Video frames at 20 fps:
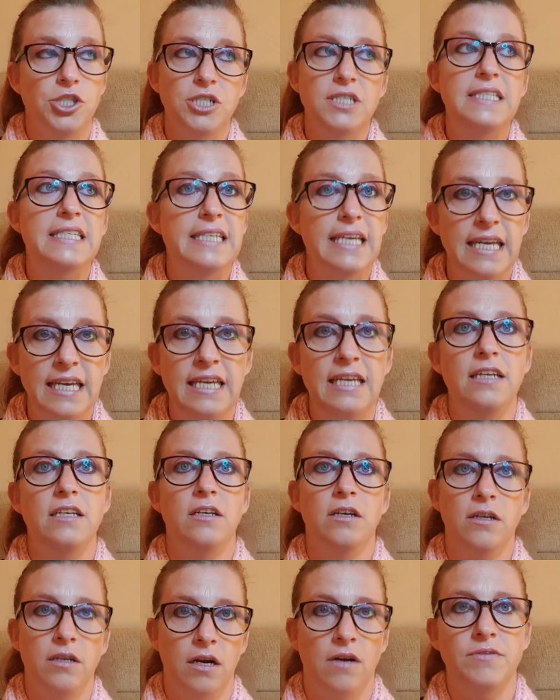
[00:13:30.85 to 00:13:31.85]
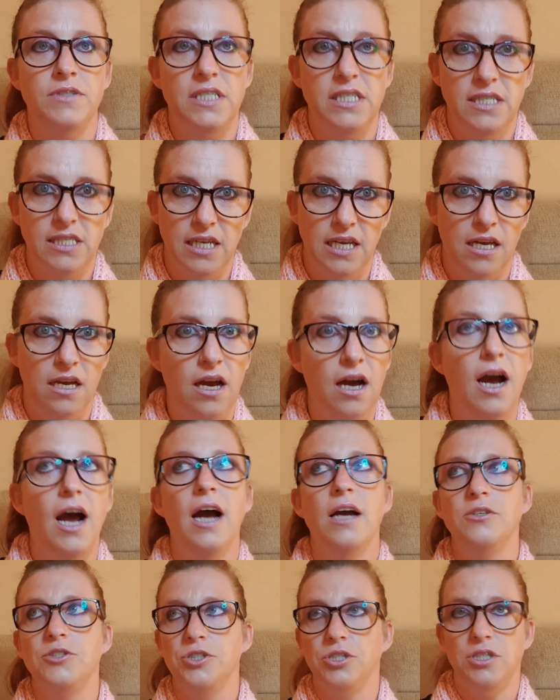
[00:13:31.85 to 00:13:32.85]
You obviously see her
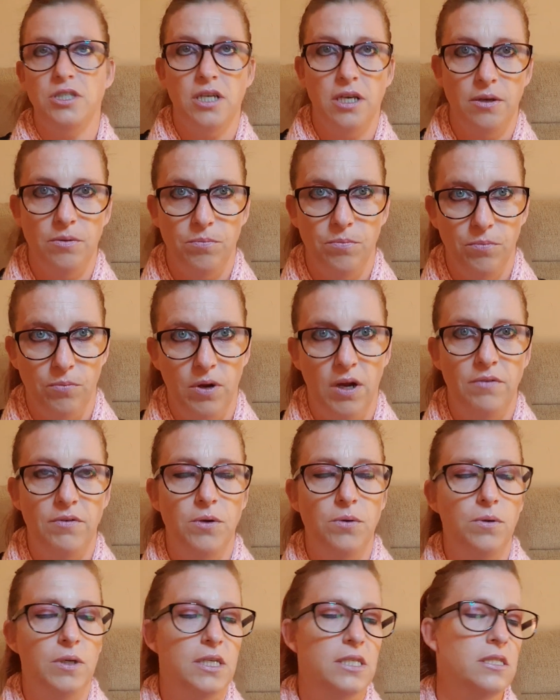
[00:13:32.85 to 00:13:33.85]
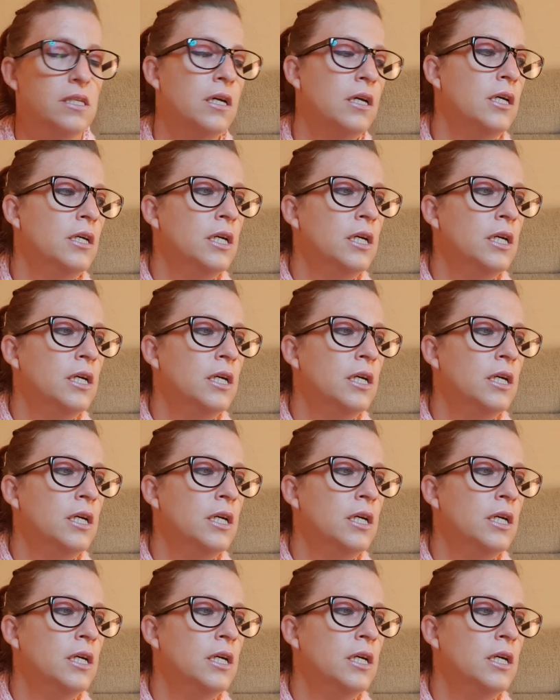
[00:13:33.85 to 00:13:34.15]
house, you see where it all is.